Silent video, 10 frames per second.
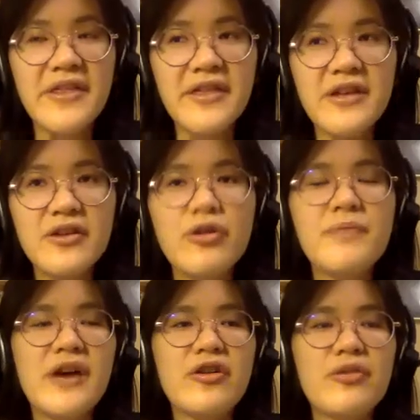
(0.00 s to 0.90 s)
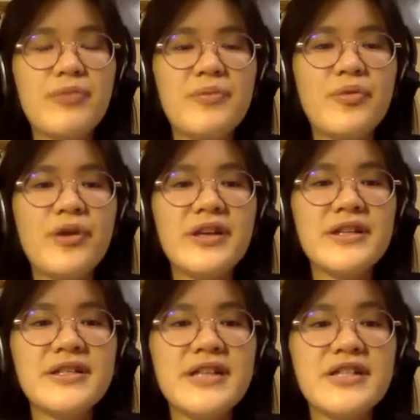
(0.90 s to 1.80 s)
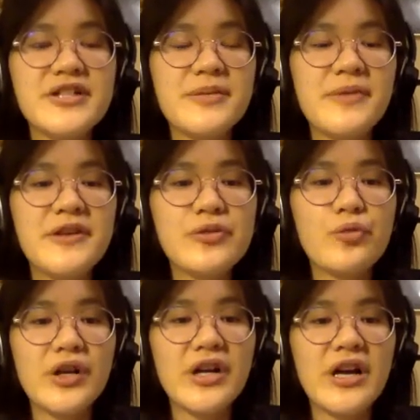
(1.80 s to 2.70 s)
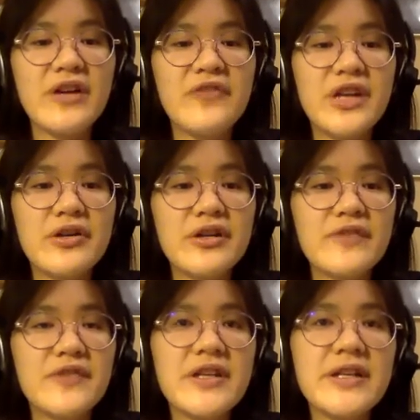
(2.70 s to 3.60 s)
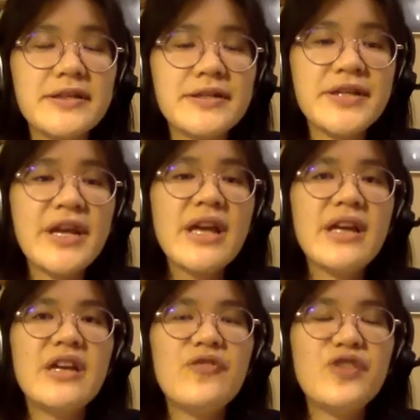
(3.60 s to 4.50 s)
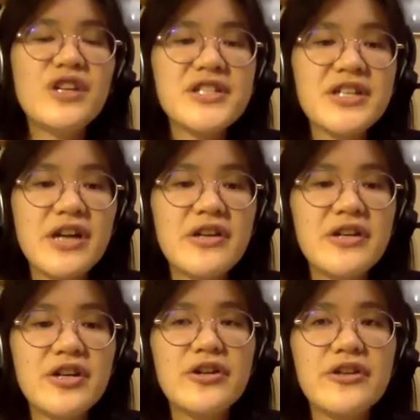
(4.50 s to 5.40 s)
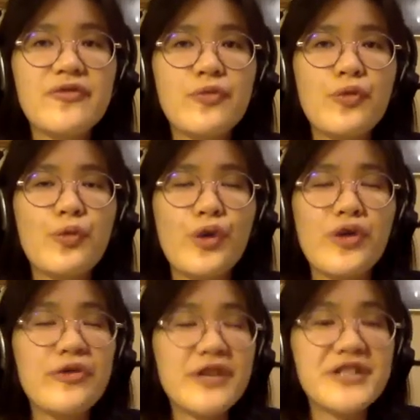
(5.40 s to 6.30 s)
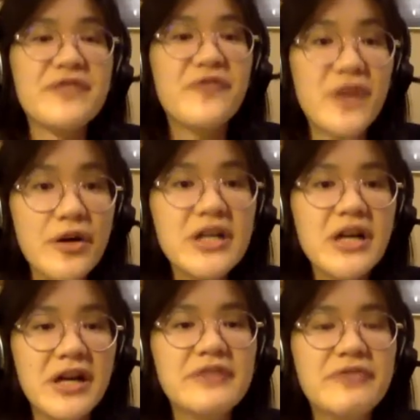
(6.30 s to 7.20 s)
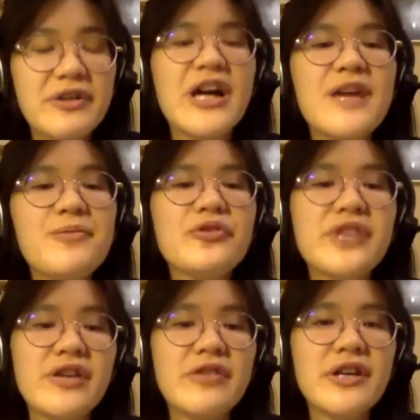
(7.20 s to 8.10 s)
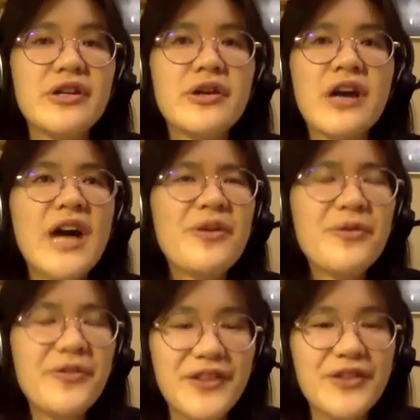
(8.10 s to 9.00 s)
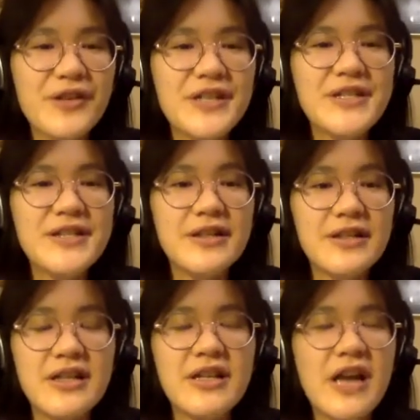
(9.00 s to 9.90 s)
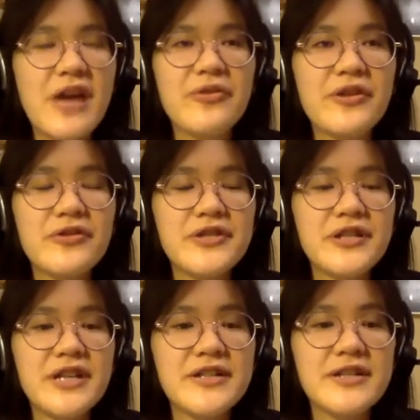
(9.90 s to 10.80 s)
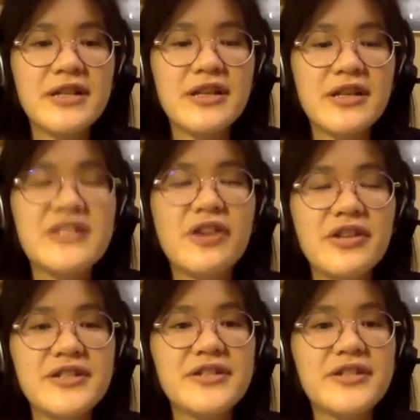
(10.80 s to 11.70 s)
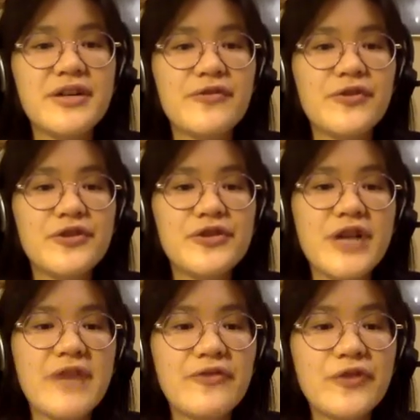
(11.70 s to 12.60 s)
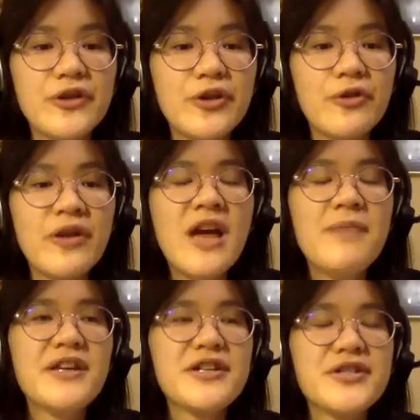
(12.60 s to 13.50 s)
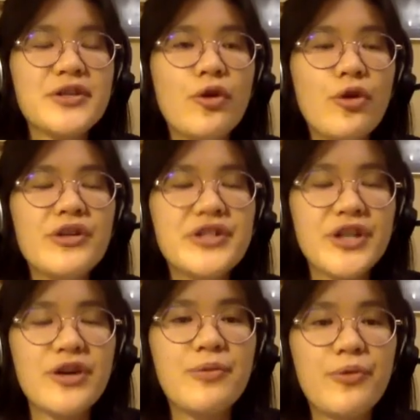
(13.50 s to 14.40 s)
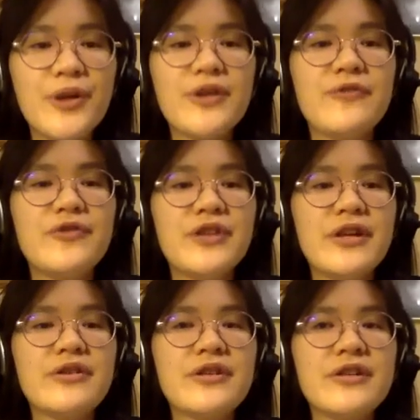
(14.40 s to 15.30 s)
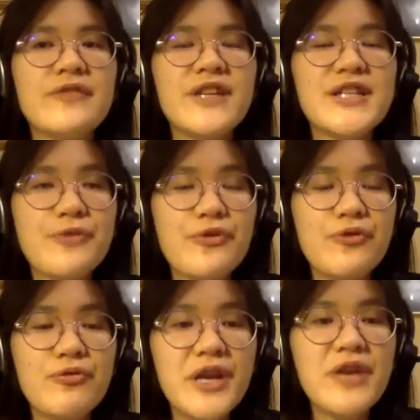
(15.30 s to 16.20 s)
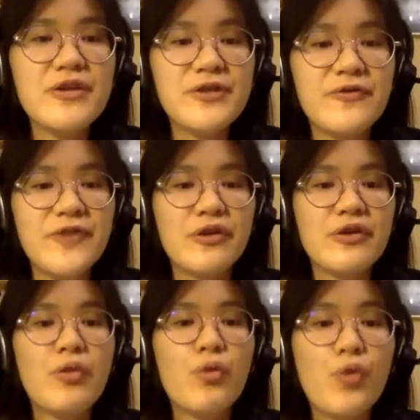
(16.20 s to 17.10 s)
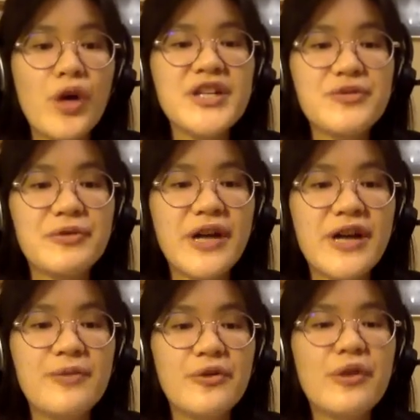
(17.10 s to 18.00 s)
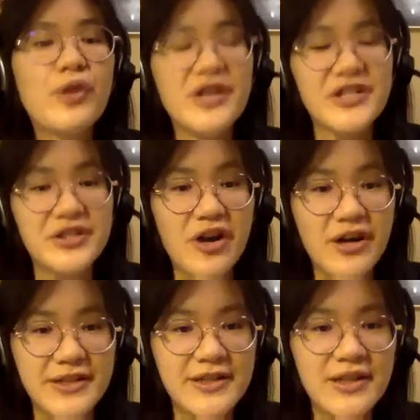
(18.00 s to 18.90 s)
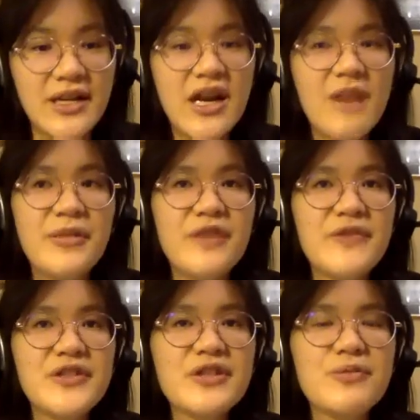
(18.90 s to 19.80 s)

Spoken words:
think, going back on my points, it just depends on what kind of narrative it is. If it is the kind of narrative where there is a very unreliable narrator, I don't think there's like, it's not necessary for you to have a footnote, because the whole entire point of the narrative is for the reader to figure out what is reliable and what is not. But if it's like a more